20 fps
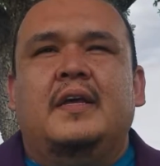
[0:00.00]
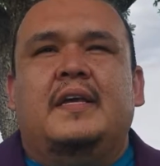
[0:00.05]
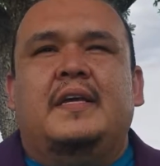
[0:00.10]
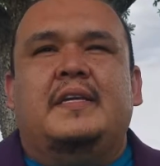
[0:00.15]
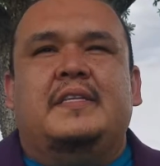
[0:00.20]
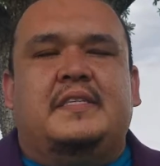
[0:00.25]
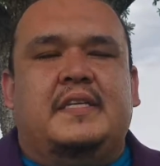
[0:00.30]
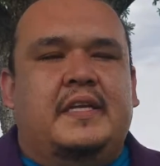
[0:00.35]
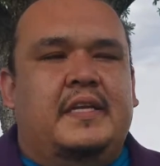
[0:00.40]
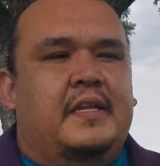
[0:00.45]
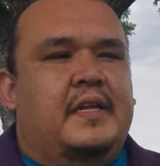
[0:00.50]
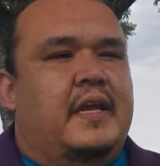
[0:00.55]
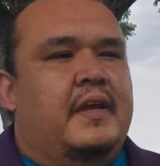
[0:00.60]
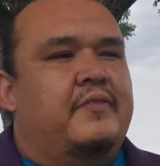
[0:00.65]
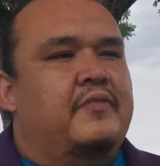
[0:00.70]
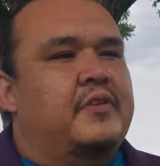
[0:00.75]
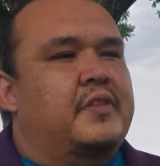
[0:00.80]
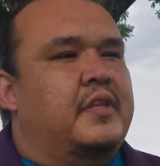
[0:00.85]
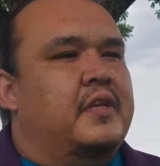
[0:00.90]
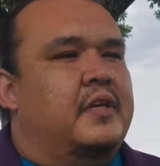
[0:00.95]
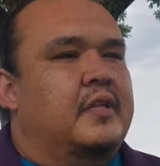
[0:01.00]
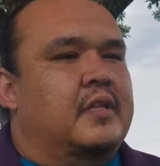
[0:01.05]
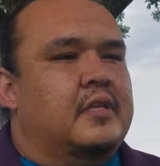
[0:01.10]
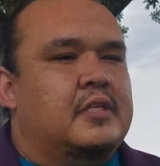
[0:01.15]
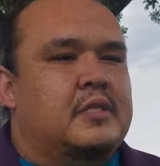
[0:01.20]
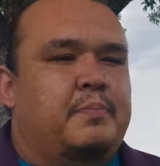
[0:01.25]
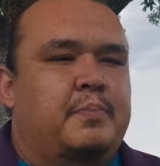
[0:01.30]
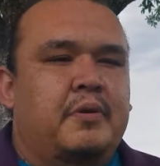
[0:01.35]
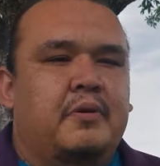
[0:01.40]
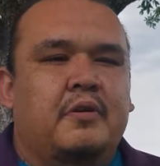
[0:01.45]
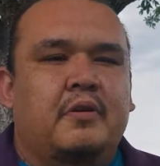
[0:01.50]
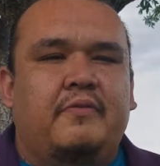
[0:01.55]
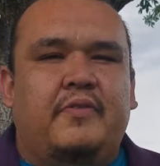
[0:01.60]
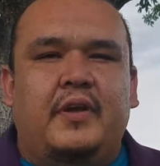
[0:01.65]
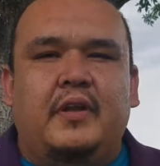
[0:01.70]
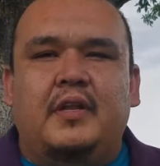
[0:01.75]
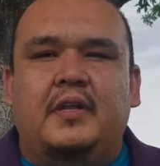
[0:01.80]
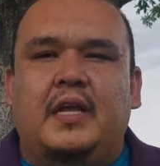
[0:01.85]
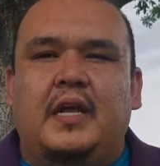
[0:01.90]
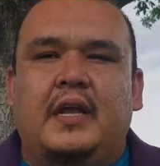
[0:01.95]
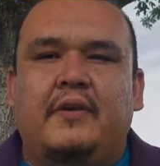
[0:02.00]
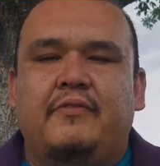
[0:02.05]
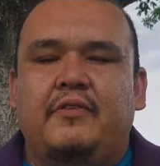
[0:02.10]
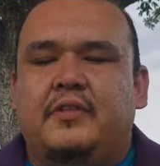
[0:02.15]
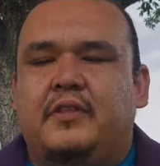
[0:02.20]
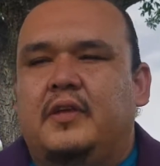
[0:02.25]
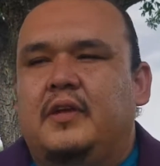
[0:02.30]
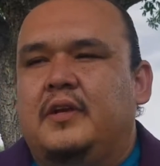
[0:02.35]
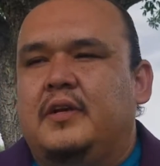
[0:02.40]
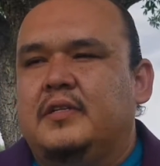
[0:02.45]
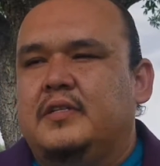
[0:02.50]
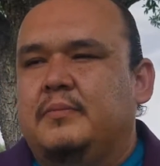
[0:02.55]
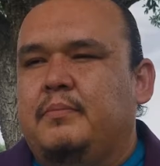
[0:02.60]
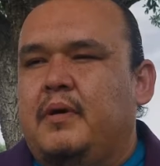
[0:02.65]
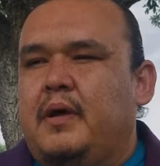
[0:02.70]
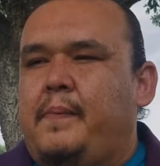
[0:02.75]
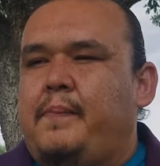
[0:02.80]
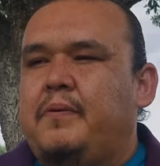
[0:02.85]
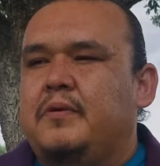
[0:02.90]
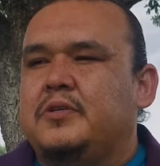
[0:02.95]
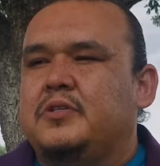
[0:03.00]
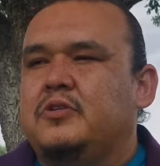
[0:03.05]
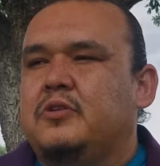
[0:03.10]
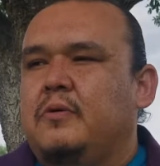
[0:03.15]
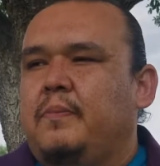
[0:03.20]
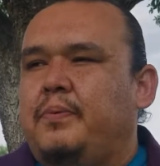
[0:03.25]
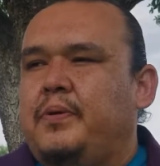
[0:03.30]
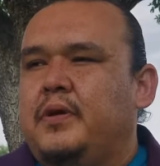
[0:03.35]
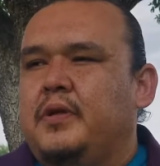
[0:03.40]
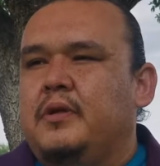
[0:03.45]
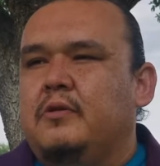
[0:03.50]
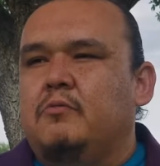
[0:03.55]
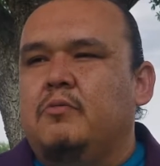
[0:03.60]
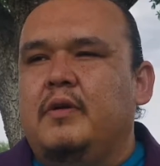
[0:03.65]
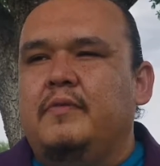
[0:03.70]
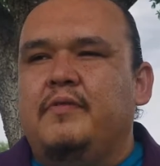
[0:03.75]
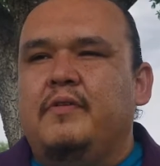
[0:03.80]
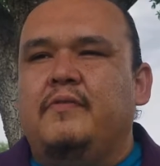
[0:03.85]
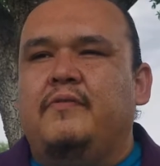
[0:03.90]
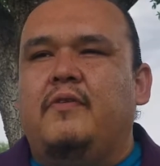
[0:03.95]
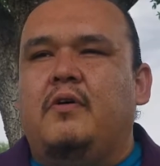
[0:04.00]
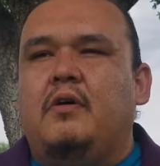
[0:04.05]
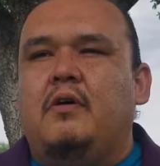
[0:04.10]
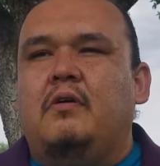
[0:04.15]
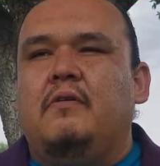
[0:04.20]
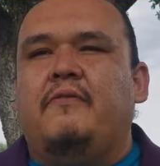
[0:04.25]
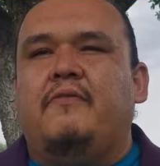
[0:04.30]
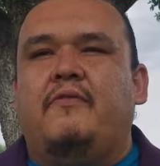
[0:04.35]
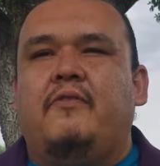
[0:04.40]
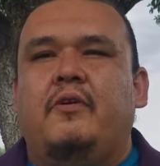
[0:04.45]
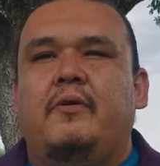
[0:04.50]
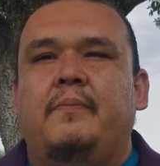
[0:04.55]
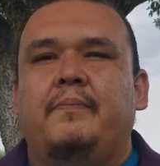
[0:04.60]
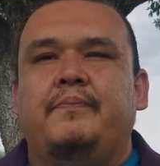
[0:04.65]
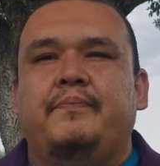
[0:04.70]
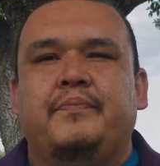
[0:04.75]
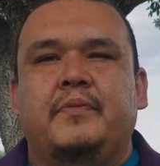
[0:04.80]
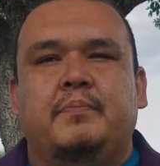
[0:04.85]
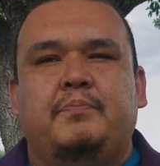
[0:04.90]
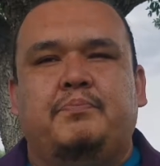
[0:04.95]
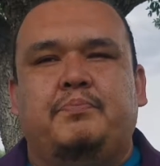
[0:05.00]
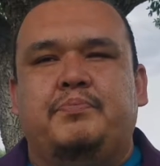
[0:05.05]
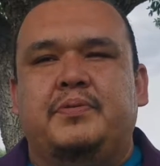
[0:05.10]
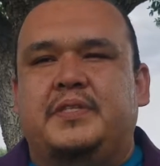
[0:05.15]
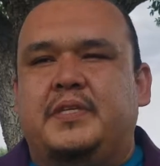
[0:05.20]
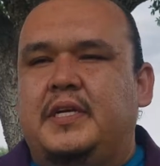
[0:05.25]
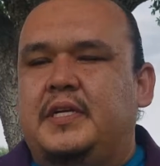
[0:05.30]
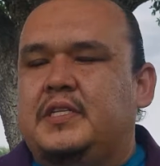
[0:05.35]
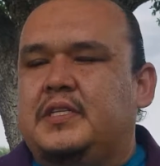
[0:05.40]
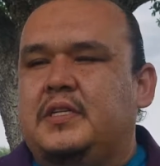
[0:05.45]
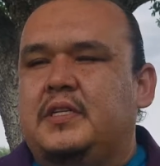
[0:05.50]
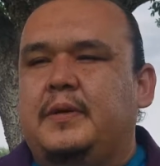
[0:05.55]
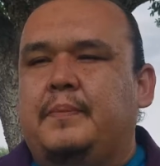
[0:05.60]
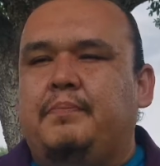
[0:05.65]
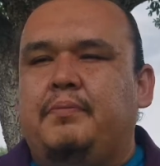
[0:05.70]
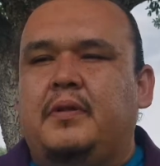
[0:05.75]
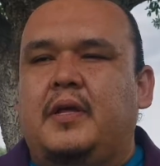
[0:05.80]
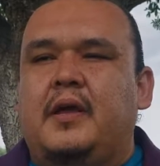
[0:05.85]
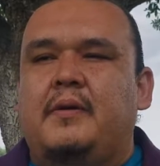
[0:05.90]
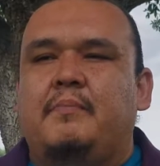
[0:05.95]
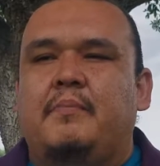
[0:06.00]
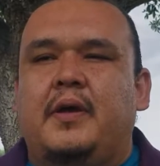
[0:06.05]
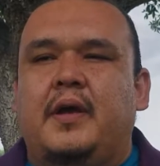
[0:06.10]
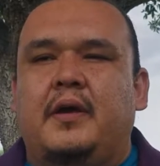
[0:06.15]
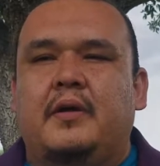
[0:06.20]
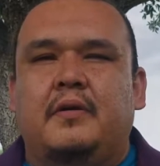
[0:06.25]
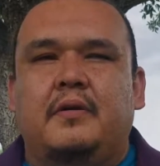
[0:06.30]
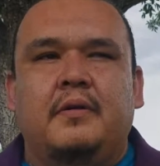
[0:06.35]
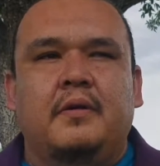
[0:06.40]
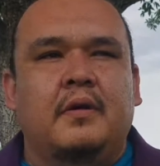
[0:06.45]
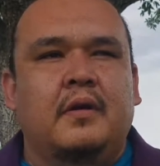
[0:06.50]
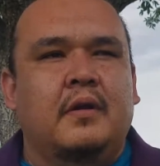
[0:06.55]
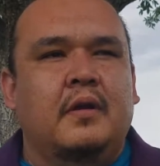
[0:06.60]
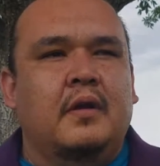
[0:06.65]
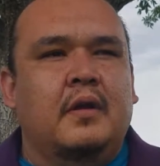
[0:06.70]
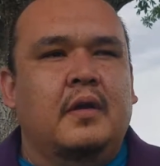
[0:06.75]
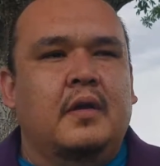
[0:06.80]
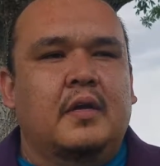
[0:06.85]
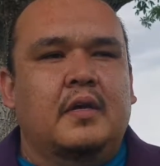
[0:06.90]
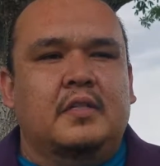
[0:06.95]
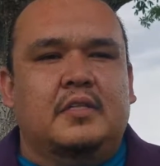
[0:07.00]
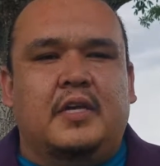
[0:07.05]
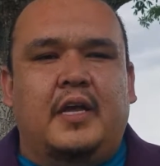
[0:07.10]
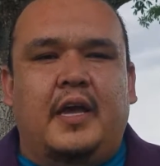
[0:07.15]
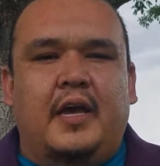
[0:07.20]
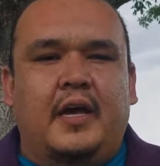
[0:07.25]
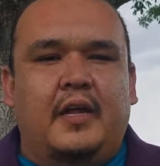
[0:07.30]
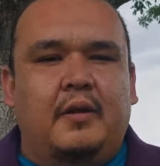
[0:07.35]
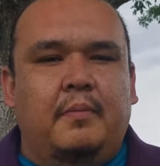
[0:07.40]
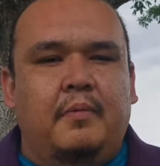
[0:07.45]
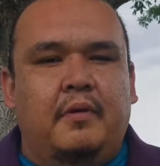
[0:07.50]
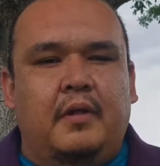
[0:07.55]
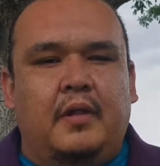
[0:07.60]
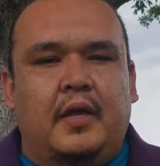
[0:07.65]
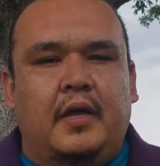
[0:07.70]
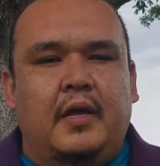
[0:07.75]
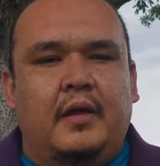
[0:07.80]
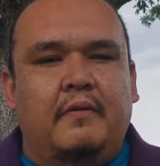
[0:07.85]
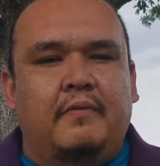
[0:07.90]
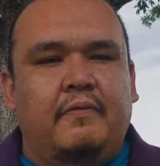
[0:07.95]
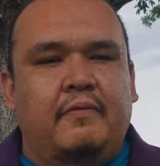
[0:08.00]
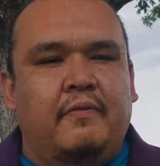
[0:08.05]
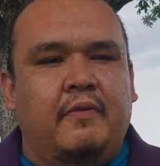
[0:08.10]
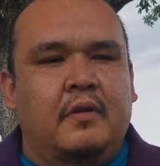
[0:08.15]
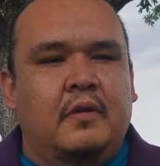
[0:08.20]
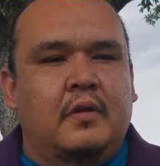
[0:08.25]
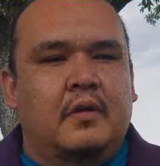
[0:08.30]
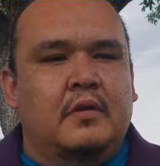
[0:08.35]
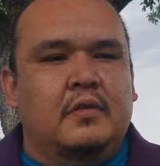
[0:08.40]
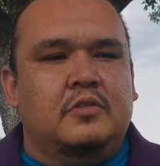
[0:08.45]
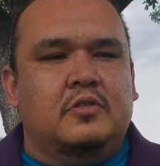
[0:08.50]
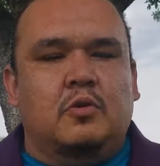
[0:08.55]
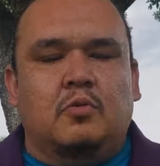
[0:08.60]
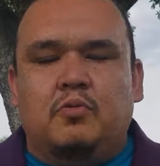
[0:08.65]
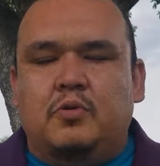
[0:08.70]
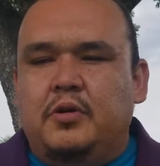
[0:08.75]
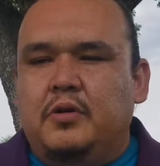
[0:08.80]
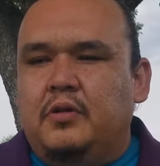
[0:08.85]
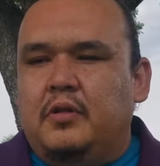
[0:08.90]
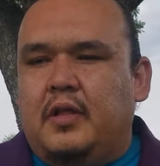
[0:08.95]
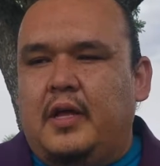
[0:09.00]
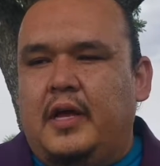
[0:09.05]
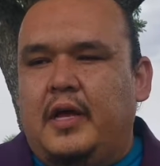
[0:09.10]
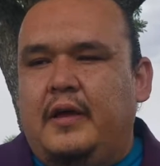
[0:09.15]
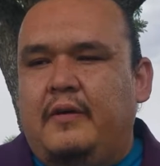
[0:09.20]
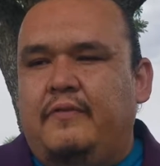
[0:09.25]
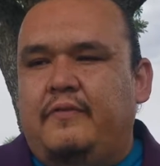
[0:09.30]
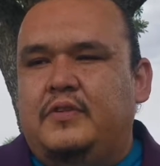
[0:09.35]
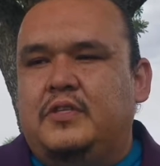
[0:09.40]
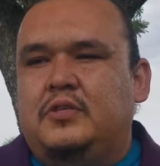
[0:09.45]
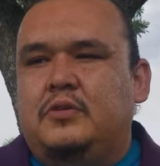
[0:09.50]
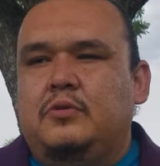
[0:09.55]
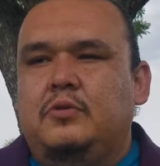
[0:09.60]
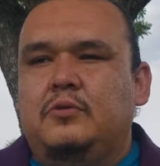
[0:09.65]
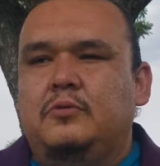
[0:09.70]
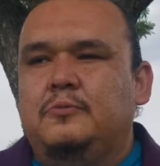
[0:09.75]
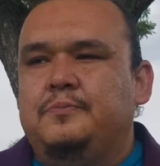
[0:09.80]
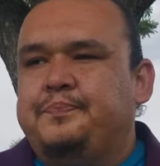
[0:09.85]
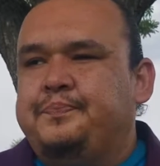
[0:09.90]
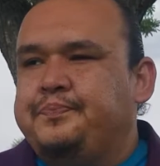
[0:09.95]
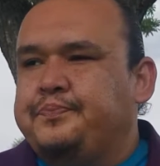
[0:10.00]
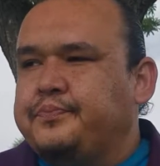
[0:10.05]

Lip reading: is in everything, the spirit of everything. Because in my personal opinion, we've evolved from potentially plant matter to animal life to real life to